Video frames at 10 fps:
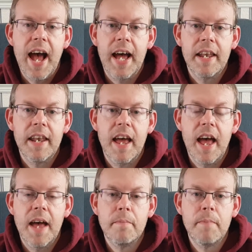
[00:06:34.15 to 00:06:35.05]
and
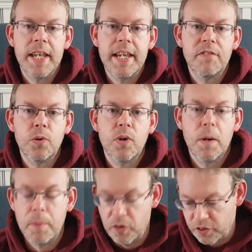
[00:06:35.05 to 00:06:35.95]
uh, medieval
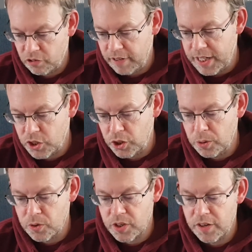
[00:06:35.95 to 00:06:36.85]
apothecaries
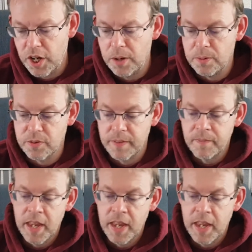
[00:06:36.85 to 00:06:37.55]
used to use.